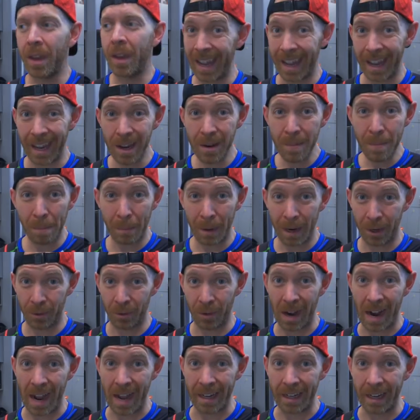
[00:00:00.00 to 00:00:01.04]
A, by
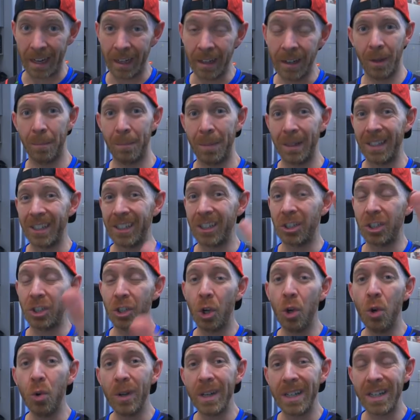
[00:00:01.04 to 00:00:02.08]
riding. But there are
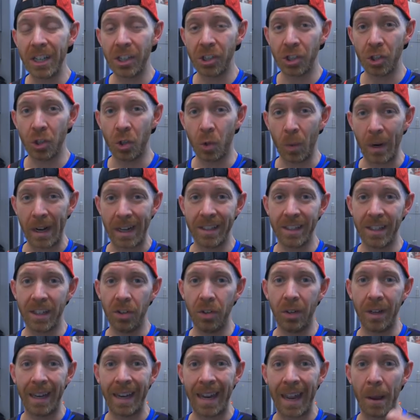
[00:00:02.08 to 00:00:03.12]
two additional ways that
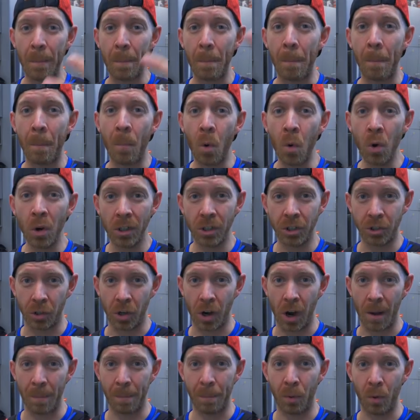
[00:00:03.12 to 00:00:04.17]
you can get more
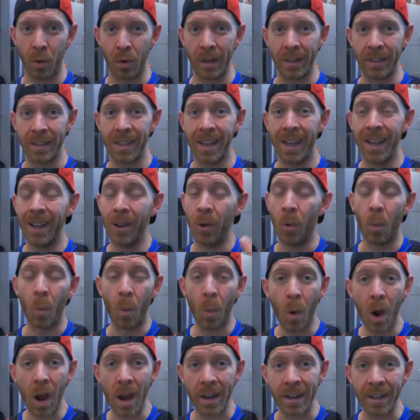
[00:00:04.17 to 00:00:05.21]
drop points.
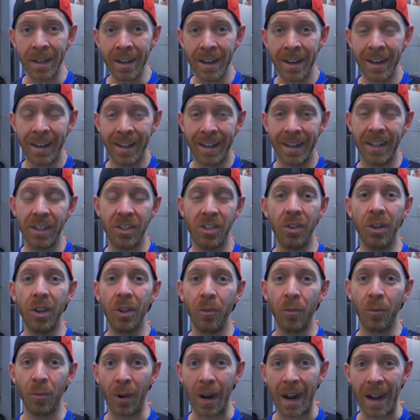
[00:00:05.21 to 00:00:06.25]
One is you
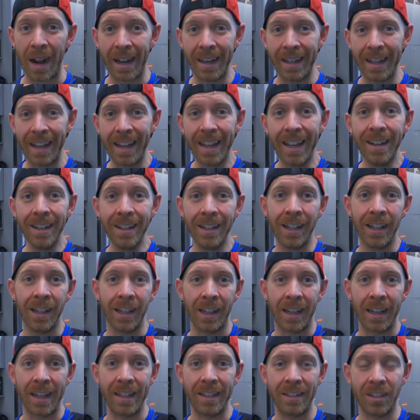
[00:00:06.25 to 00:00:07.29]
can ride
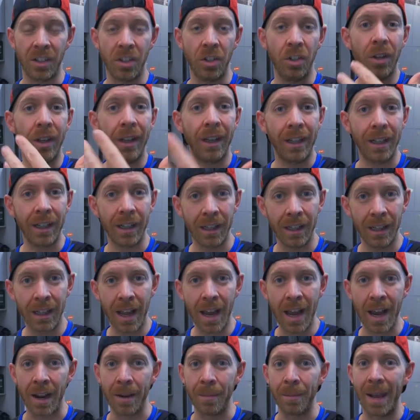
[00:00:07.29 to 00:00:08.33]
inclines and you can
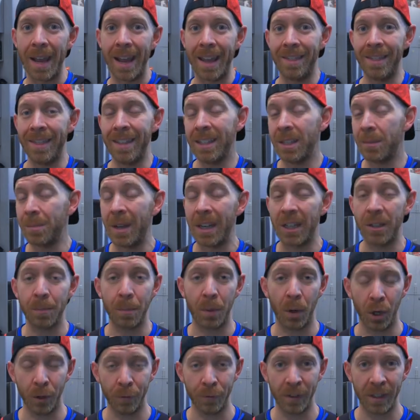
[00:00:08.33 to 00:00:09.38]
climb, and this makes
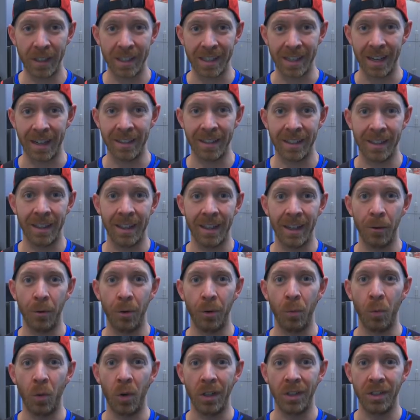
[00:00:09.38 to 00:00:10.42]
perfect sense that they
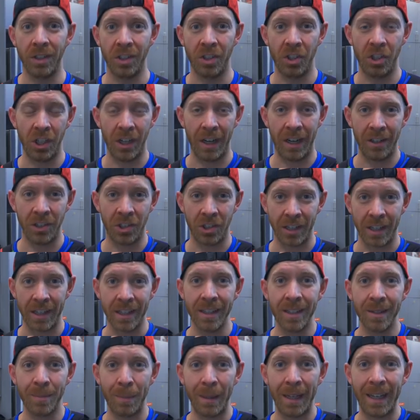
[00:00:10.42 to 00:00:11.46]
would want to change
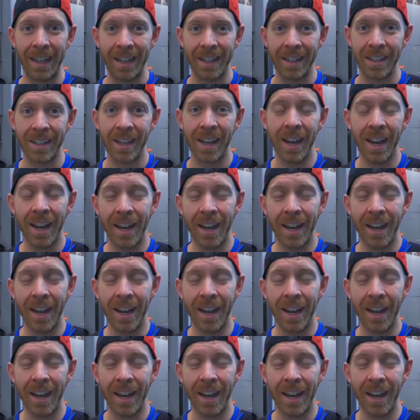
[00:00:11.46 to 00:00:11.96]
this because